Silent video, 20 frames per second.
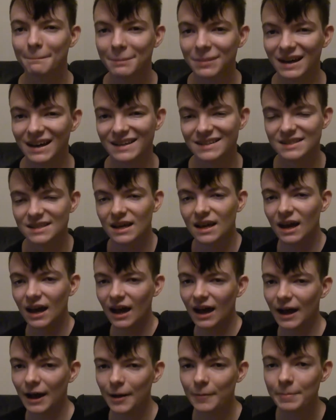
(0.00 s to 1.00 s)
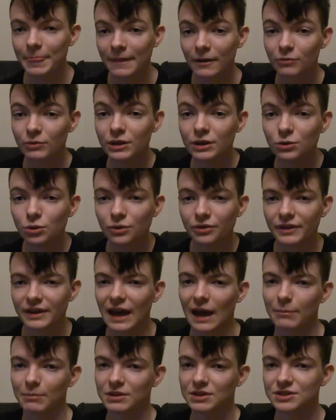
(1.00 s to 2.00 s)
But a really cool thing
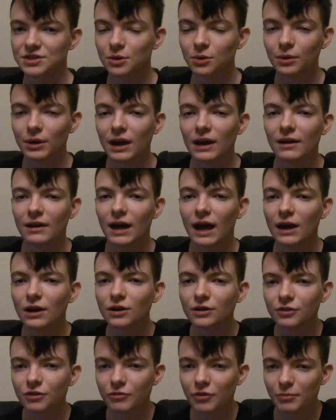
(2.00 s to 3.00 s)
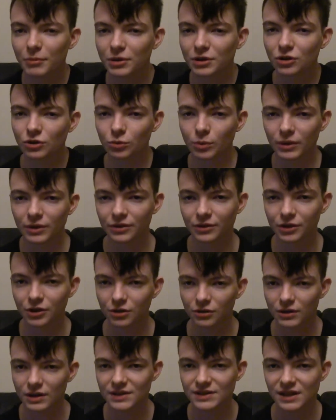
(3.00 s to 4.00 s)
happened. So I don't know if you're familiar with The
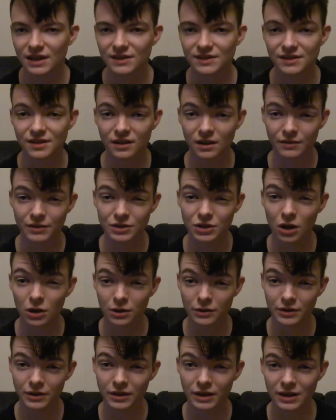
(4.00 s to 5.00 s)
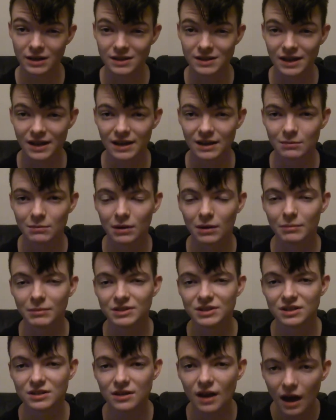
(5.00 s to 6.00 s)
Curious Incident of the Dog in the Nighttime.
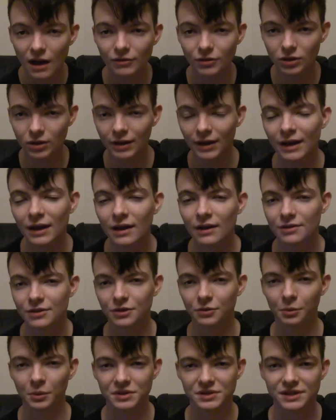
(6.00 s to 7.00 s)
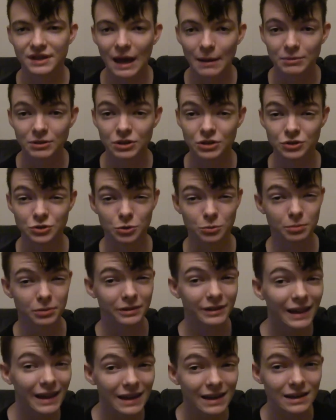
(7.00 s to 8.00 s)
It's a novel that was adapted into a
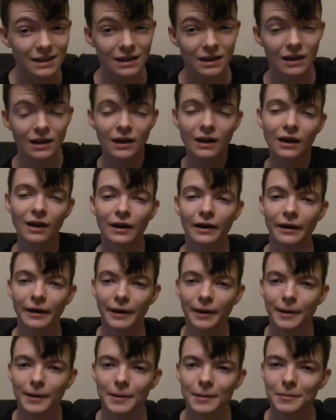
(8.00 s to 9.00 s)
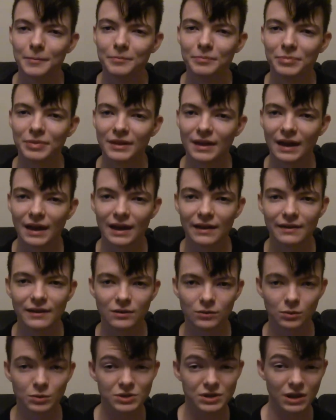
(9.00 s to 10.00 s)
play, and
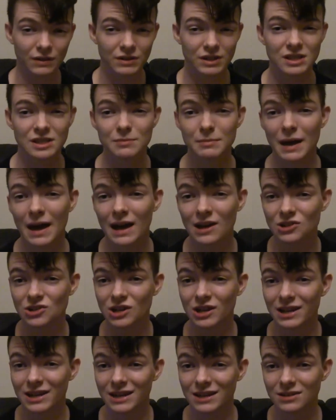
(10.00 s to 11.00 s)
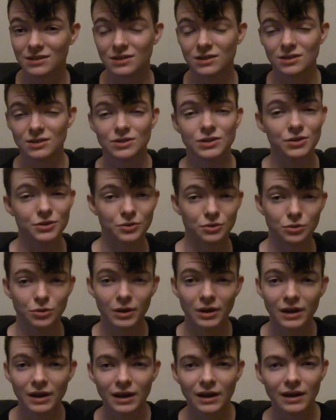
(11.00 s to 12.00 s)
then was kind of a smash hit.
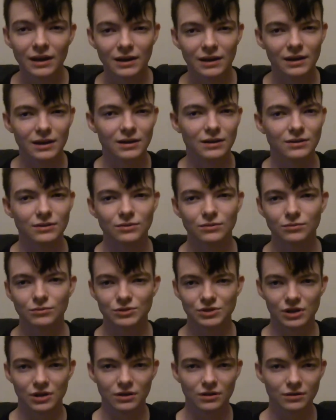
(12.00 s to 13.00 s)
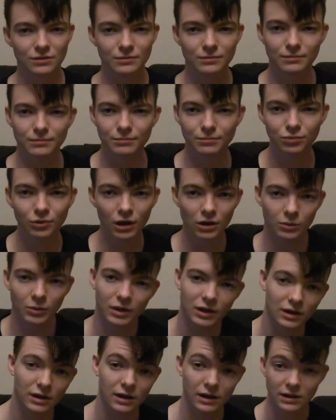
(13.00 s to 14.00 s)
So it was on
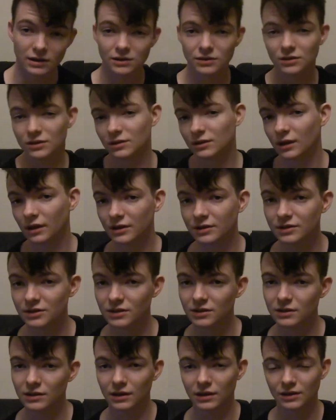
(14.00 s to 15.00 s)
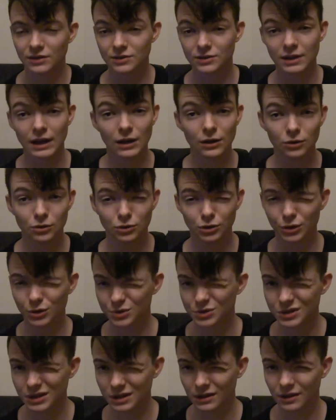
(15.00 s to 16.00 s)
Broadway and in London, and it's now
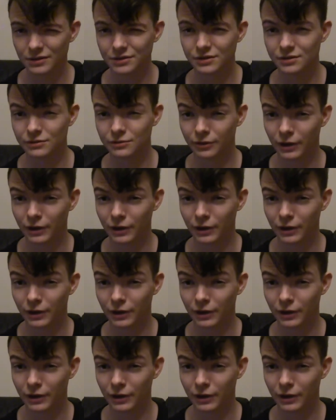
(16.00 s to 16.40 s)
closed in London